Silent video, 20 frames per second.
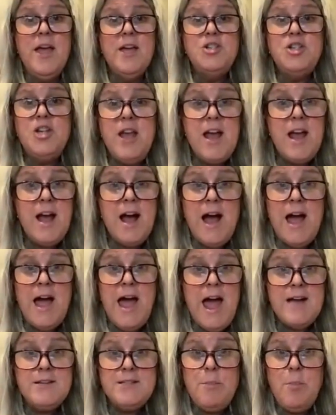She
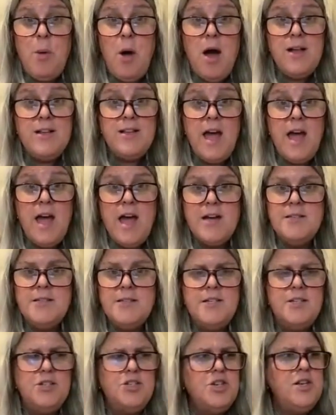has a
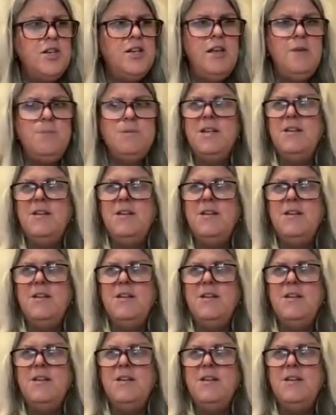podcast. She keeps